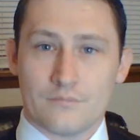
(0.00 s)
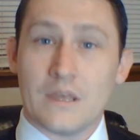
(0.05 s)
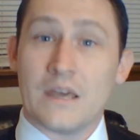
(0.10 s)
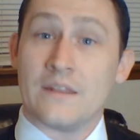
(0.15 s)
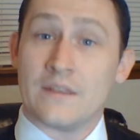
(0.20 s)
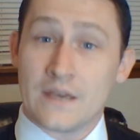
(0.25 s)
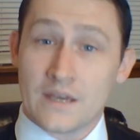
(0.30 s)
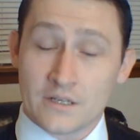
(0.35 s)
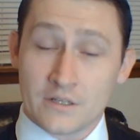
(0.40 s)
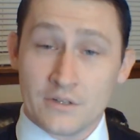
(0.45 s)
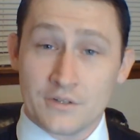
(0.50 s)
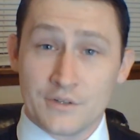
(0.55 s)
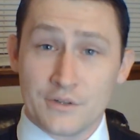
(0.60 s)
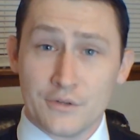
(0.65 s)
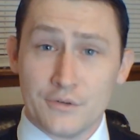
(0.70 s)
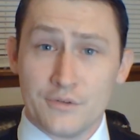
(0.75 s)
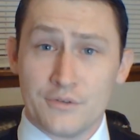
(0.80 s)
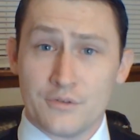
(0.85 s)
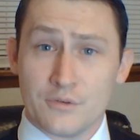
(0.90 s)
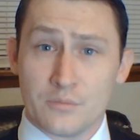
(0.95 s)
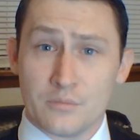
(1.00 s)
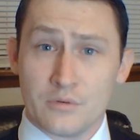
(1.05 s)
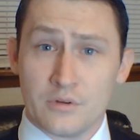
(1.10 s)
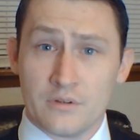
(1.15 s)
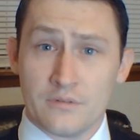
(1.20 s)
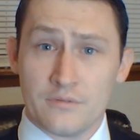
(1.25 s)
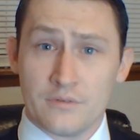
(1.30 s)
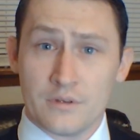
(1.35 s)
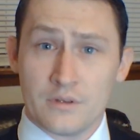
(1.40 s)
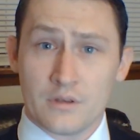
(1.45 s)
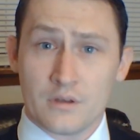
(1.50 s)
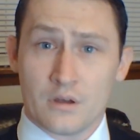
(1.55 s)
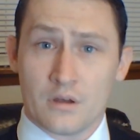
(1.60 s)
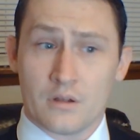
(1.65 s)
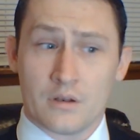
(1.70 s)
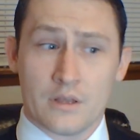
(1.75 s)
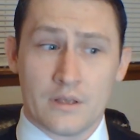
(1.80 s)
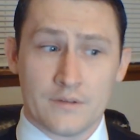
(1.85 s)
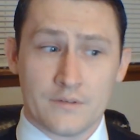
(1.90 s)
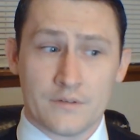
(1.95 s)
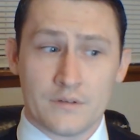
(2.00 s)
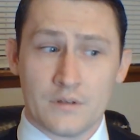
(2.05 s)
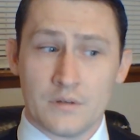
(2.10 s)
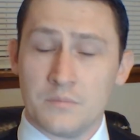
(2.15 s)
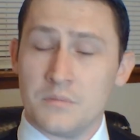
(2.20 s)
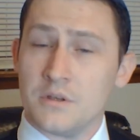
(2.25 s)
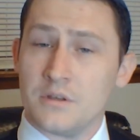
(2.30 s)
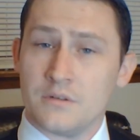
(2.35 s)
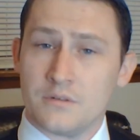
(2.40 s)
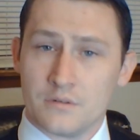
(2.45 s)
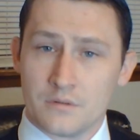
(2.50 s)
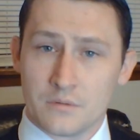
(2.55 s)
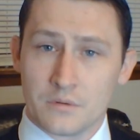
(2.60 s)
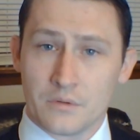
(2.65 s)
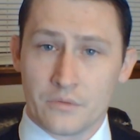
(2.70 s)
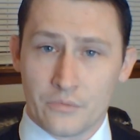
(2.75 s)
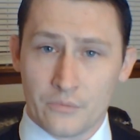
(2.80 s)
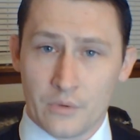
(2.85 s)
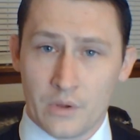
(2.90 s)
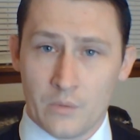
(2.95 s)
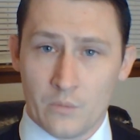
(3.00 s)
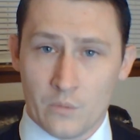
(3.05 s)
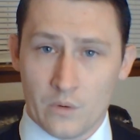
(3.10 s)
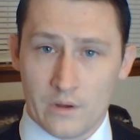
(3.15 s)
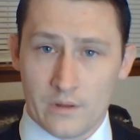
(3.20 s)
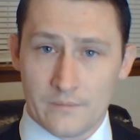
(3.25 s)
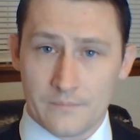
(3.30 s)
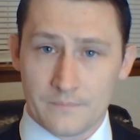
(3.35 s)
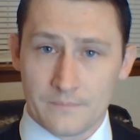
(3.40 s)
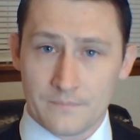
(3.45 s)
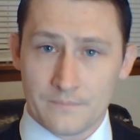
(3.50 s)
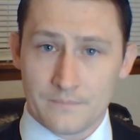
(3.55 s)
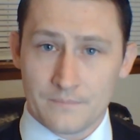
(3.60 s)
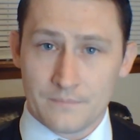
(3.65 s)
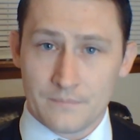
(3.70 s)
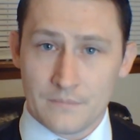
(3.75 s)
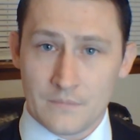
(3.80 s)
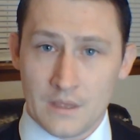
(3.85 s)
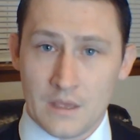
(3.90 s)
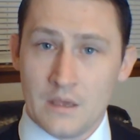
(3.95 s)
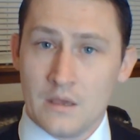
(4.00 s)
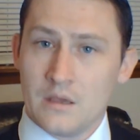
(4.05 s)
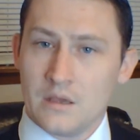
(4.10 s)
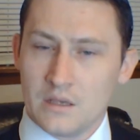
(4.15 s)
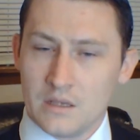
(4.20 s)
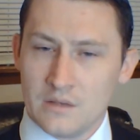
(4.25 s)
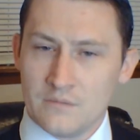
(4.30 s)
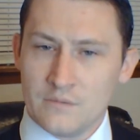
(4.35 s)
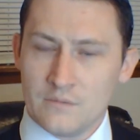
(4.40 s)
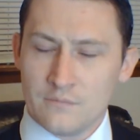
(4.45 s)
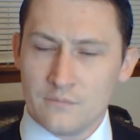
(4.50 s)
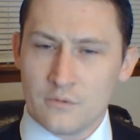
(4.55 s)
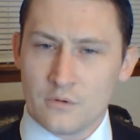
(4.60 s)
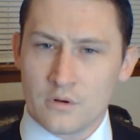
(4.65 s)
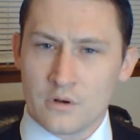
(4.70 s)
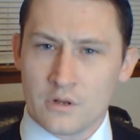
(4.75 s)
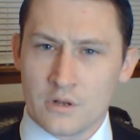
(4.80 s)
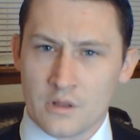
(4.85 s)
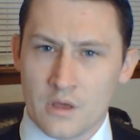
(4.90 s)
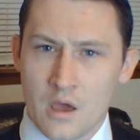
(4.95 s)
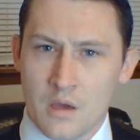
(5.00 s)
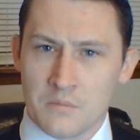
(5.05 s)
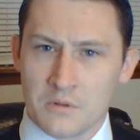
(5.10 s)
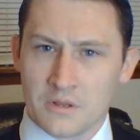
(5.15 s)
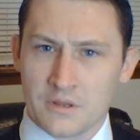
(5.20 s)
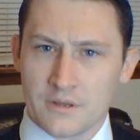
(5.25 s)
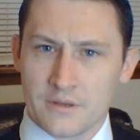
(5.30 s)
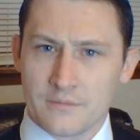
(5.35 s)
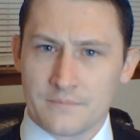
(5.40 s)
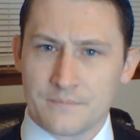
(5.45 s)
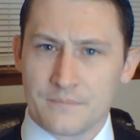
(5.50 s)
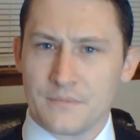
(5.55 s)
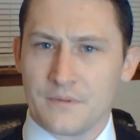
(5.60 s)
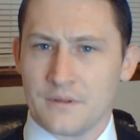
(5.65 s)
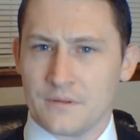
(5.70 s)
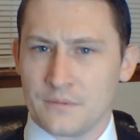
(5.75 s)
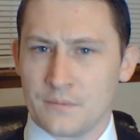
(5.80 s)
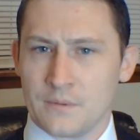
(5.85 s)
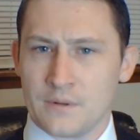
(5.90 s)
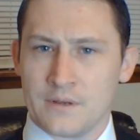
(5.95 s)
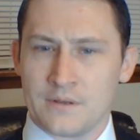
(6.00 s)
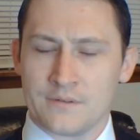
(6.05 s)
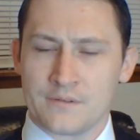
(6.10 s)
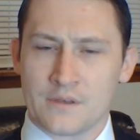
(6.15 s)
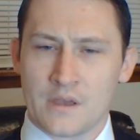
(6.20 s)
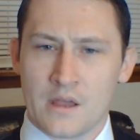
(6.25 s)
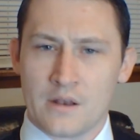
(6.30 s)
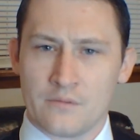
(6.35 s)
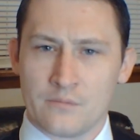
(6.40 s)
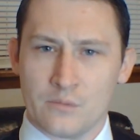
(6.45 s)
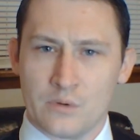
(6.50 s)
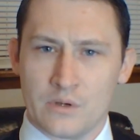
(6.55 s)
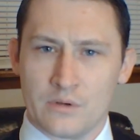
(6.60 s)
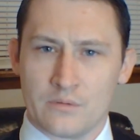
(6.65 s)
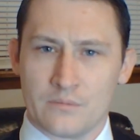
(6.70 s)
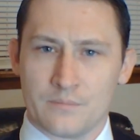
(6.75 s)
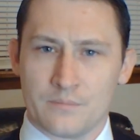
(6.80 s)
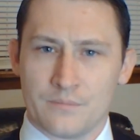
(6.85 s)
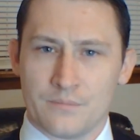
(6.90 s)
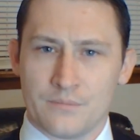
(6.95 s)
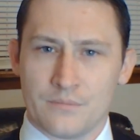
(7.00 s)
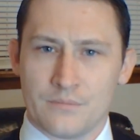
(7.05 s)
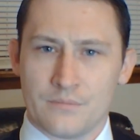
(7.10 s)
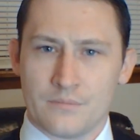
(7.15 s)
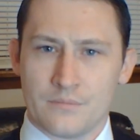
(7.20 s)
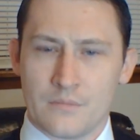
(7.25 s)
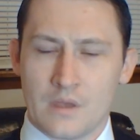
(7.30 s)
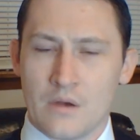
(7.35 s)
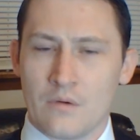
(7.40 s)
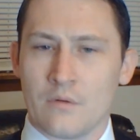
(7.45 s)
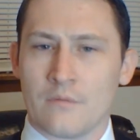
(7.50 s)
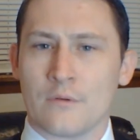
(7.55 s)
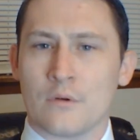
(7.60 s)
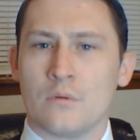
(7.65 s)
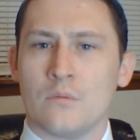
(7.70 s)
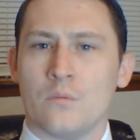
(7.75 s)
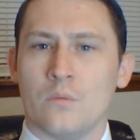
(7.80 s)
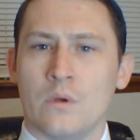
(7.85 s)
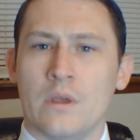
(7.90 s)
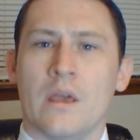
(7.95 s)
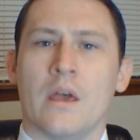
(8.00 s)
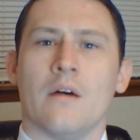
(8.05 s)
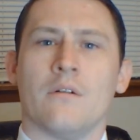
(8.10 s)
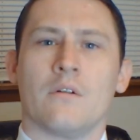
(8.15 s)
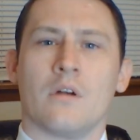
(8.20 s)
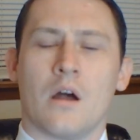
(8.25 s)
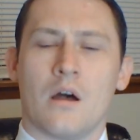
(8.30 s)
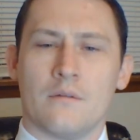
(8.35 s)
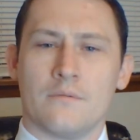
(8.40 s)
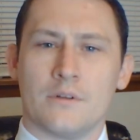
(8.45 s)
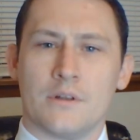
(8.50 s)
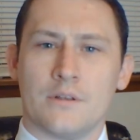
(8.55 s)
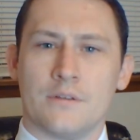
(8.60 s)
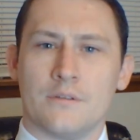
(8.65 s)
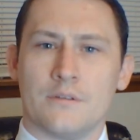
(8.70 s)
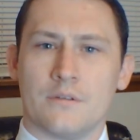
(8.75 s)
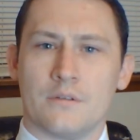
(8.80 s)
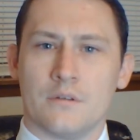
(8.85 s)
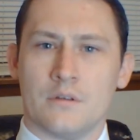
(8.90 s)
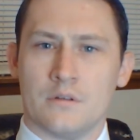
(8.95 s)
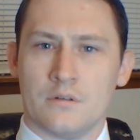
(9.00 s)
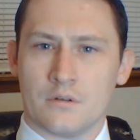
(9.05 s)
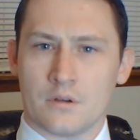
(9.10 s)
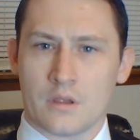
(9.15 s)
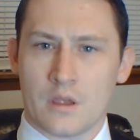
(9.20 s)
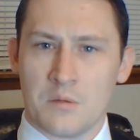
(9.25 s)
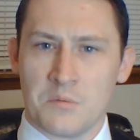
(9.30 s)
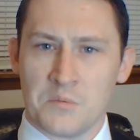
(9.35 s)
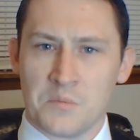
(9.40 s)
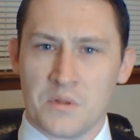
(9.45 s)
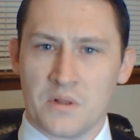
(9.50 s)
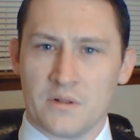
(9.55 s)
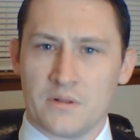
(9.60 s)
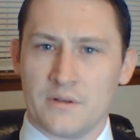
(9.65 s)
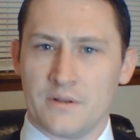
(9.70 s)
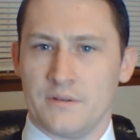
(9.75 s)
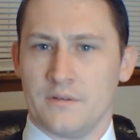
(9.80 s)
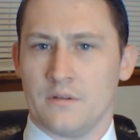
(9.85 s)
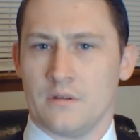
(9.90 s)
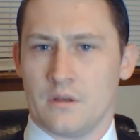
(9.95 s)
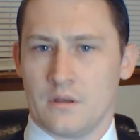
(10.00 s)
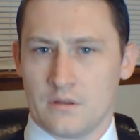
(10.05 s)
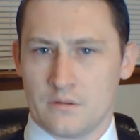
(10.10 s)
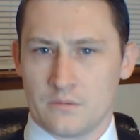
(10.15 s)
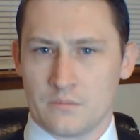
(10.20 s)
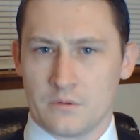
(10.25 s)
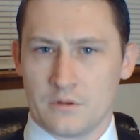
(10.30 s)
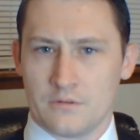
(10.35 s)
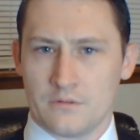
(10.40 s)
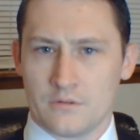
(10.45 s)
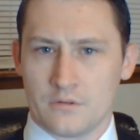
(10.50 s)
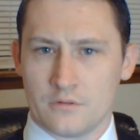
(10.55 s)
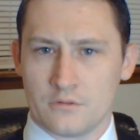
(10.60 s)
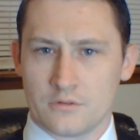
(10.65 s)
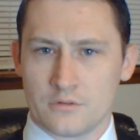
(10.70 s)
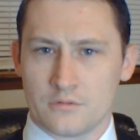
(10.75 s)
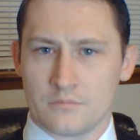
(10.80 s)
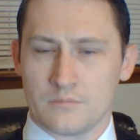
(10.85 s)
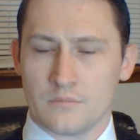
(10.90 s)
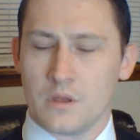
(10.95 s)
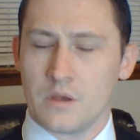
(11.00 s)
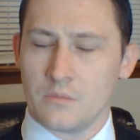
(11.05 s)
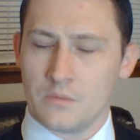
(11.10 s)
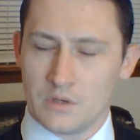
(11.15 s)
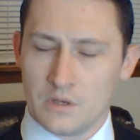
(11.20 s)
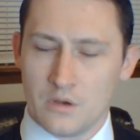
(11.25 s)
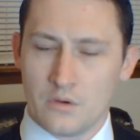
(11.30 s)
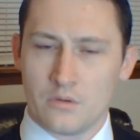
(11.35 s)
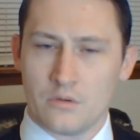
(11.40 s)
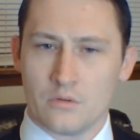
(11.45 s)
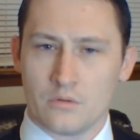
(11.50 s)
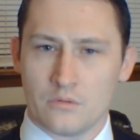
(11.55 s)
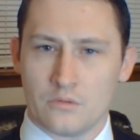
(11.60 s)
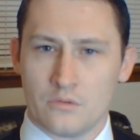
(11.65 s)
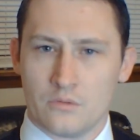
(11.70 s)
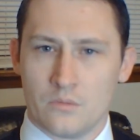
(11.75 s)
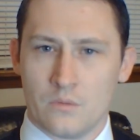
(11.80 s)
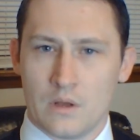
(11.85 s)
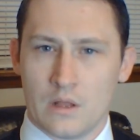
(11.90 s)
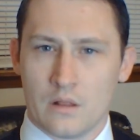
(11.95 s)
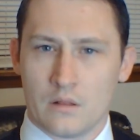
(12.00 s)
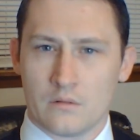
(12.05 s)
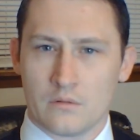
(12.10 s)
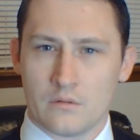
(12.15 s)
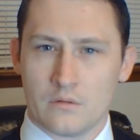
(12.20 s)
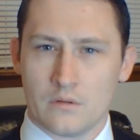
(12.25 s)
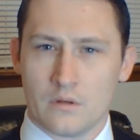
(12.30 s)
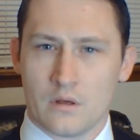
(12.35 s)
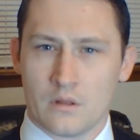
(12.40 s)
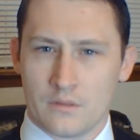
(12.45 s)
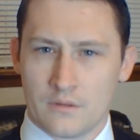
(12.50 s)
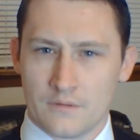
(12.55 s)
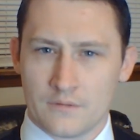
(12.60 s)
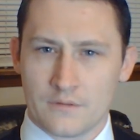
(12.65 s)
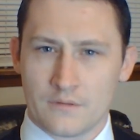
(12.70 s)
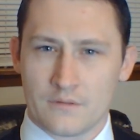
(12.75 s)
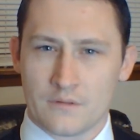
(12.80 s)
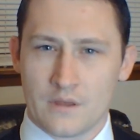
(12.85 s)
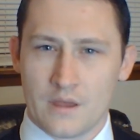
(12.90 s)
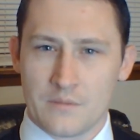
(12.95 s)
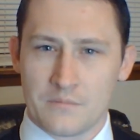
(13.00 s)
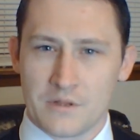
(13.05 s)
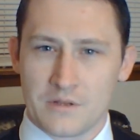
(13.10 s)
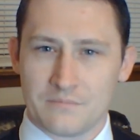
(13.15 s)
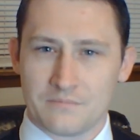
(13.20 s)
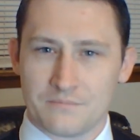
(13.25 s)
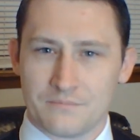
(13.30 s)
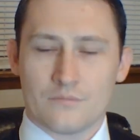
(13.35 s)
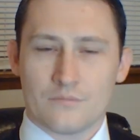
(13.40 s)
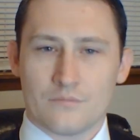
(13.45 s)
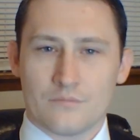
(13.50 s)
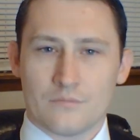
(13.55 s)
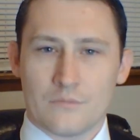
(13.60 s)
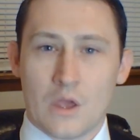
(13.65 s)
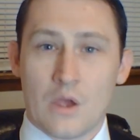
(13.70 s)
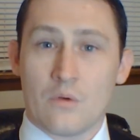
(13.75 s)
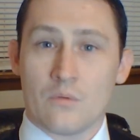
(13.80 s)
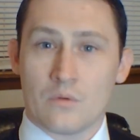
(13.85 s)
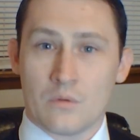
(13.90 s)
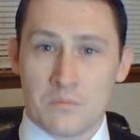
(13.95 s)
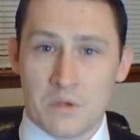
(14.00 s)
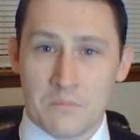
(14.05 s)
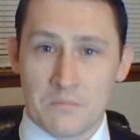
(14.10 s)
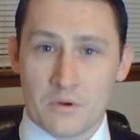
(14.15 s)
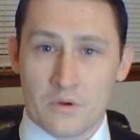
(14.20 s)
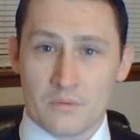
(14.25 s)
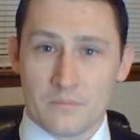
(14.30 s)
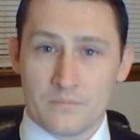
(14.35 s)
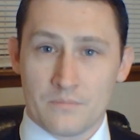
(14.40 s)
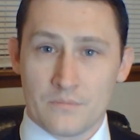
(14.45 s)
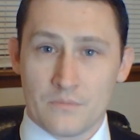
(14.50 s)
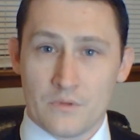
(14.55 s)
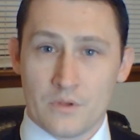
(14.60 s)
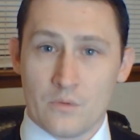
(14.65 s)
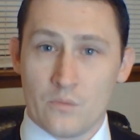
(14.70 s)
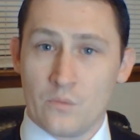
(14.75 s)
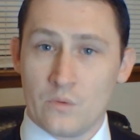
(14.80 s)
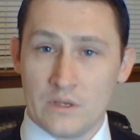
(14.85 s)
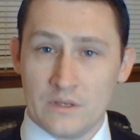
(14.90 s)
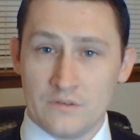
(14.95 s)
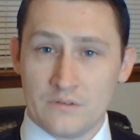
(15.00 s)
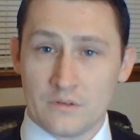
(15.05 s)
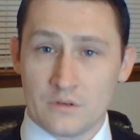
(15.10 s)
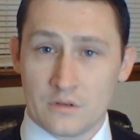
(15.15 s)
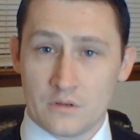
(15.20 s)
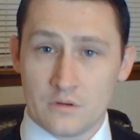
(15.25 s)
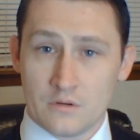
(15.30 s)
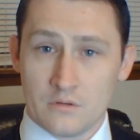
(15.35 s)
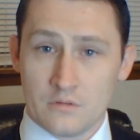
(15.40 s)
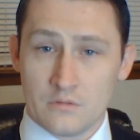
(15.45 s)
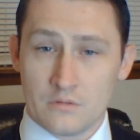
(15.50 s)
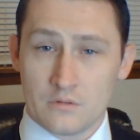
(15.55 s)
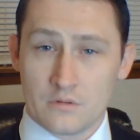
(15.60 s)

And that concludes your briefing on SCP-031. Even for an anomaly, this one is kind of weird. However, we have confidence in your capabilities as a researcher, and we know you'll do well on this assignment. Remember, we secure,